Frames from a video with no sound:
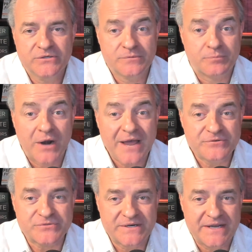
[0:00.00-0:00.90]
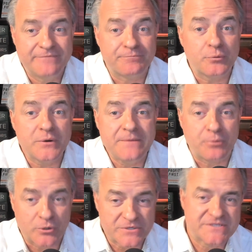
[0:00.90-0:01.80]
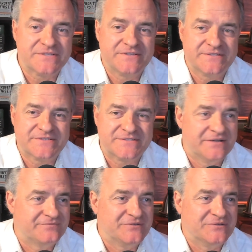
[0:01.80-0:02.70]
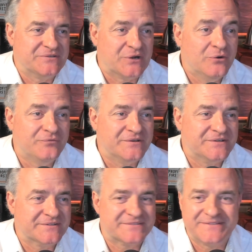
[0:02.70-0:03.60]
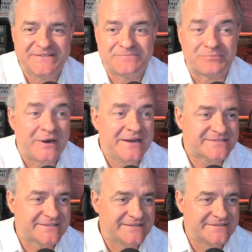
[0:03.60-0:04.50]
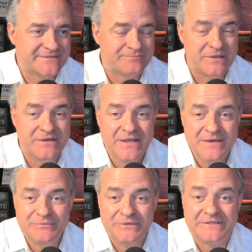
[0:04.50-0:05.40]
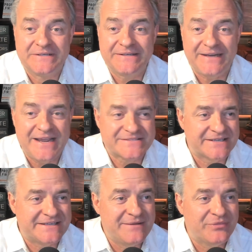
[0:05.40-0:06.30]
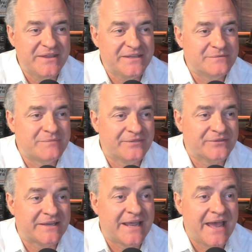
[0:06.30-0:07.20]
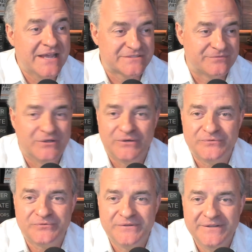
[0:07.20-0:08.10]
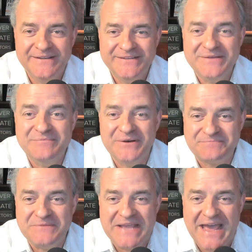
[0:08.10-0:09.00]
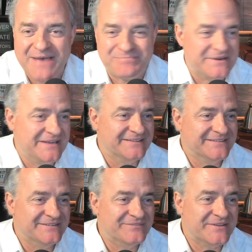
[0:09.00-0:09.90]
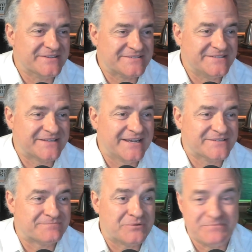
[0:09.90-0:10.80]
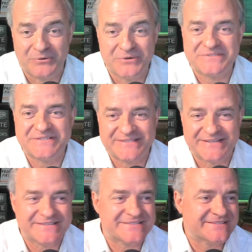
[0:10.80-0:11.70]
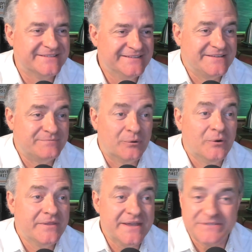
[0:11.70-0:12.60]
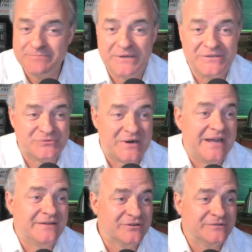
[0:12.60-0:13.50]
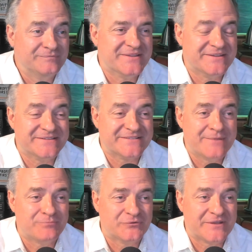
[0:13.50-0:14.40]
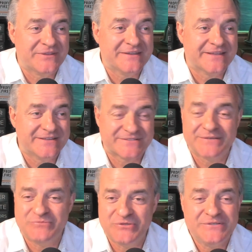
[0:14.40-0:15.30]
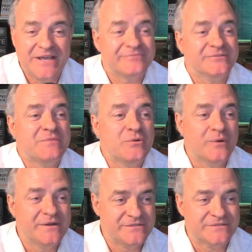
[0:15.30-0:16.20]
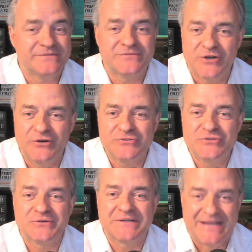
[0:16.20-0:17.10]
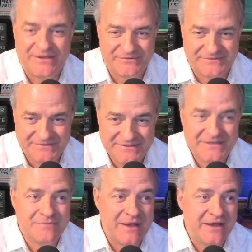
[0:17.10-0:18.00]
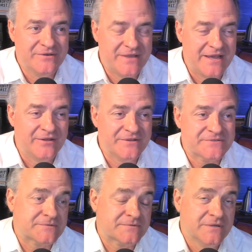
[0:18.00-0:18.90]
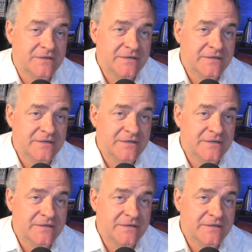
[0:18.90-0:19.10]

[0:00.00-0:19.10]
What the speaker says: good profits right now have pre-purchased this stuff during COVID because these pricings have been, but gosh, I keep thinking about the cash flows that must be happening of this. These guys pre-purchased this, and boy, that's a big driver. One of the examples, I think that's something you'd definitely be wanting to talk to your accountant about now. That's